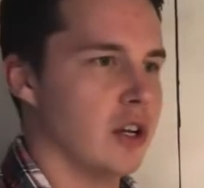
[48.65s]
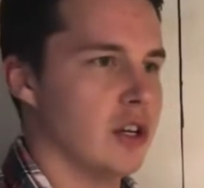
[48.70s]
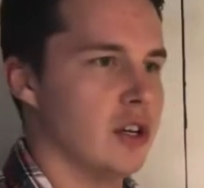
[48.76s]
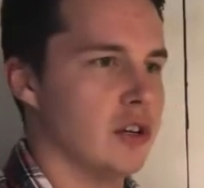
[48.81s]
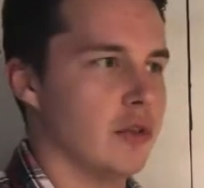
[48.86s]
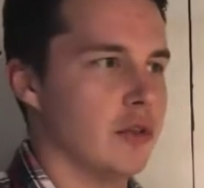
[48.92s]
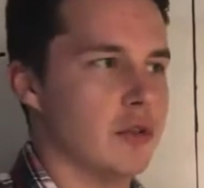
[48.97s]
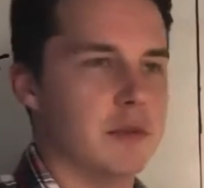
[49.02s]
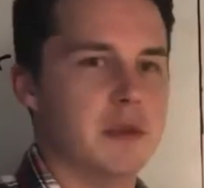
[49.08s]

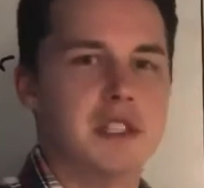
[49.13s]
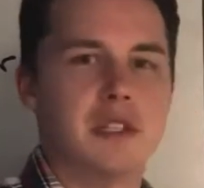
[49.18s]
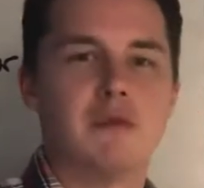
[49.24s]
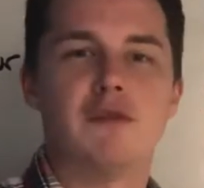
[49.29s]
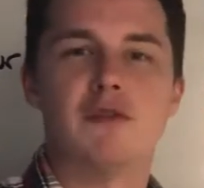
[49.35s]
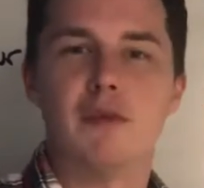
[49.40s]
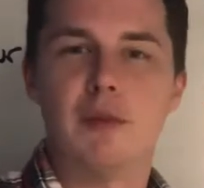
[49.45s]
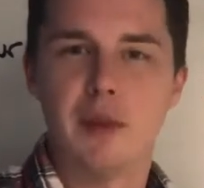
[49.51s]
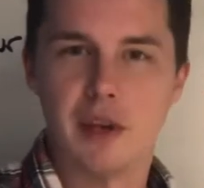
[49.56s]
There'll be
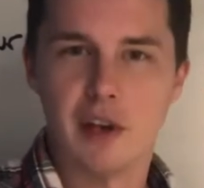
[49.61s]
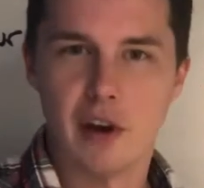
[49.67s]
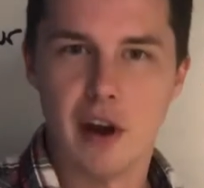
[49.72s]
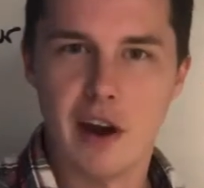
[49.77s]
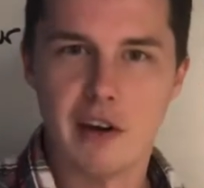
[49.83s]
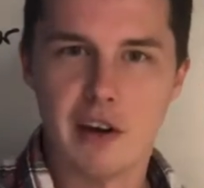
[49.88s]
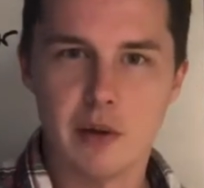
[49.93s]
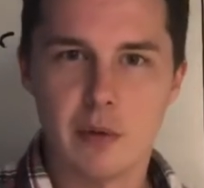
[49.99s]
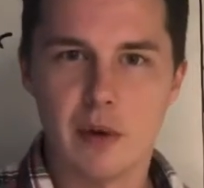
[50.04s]
some
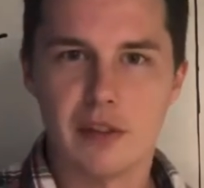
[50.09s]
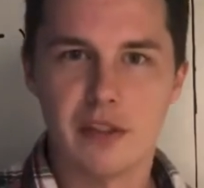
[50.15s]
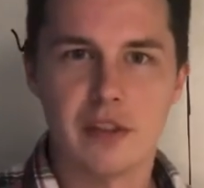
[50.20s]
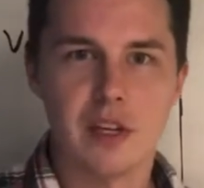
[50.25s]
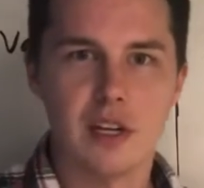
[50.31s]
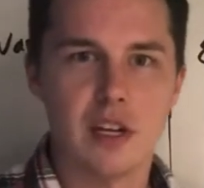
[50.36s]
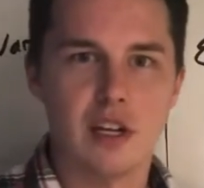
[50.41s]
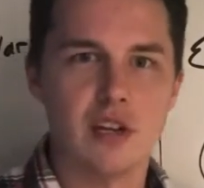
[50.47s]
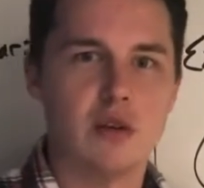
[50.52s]
familiarity with
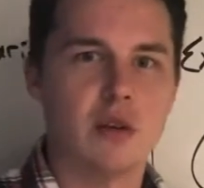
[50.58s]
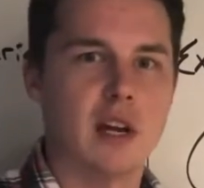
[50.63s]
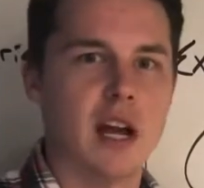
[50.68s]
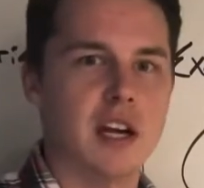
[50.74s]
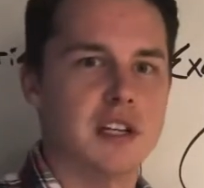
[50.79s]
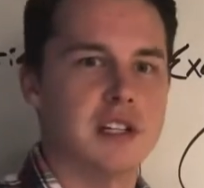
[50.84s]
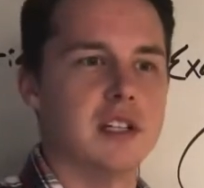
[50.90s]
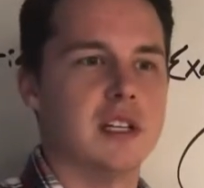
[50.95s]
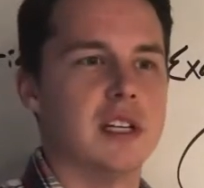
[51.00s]
it, and you can
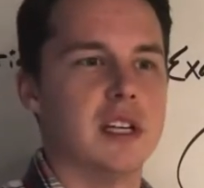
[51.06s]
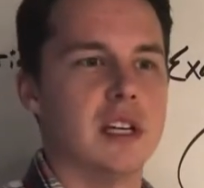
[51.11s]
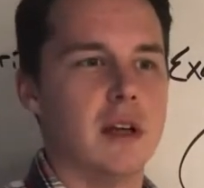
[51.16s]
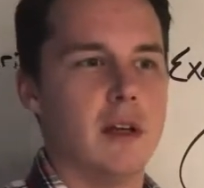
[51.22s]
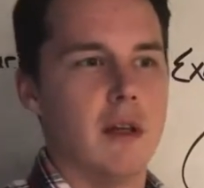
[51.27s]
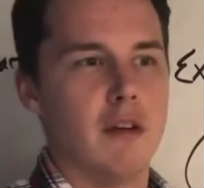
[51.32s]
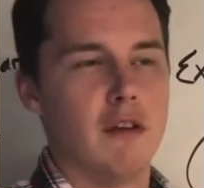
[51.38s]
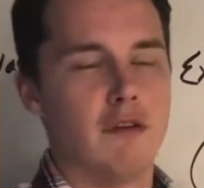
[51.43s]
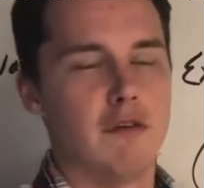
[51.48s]

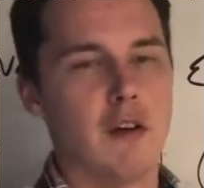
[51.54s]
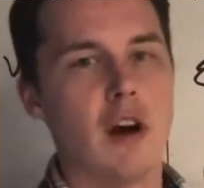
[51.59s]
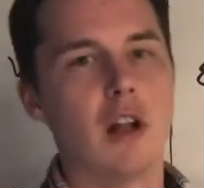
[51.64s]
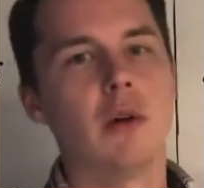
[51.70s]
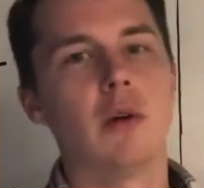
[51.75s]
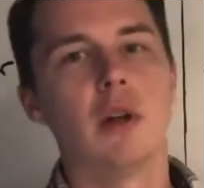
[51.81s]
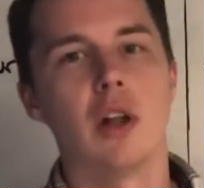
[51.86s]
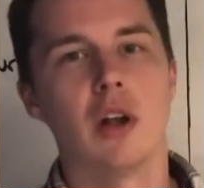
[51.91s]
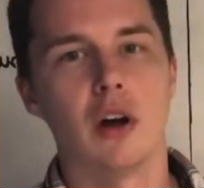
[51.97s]
actually
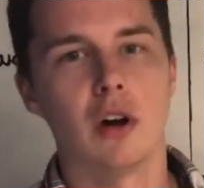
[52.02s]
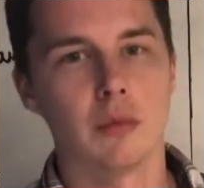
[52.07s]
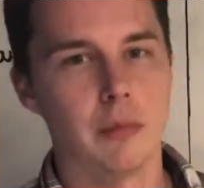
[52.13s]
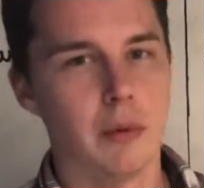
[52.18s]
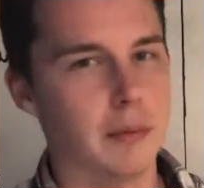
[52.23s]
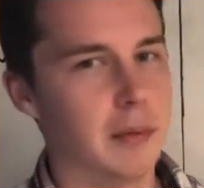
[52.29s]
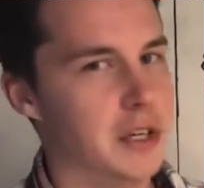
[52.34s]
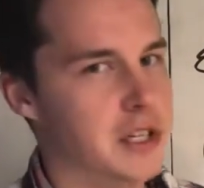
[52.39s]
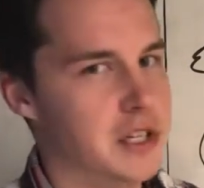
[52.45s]
follow
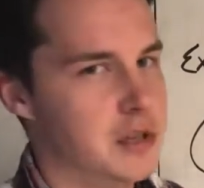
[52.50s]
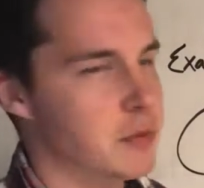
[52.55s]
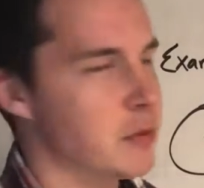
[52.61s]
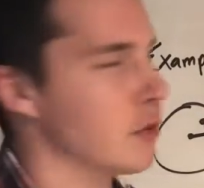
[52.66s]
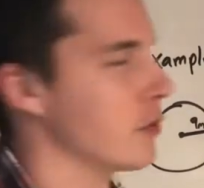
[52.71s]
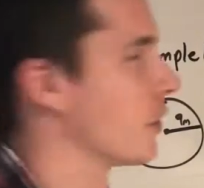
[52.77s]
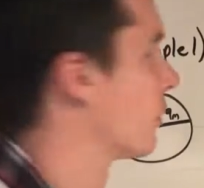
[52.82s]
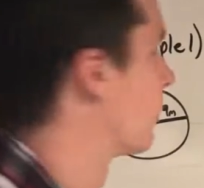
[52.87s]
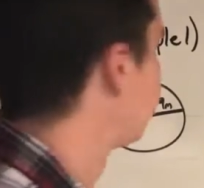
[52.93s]
along much
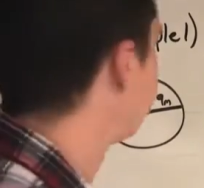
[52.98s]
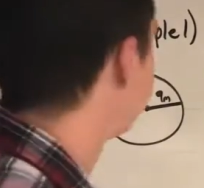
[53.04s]
smoother.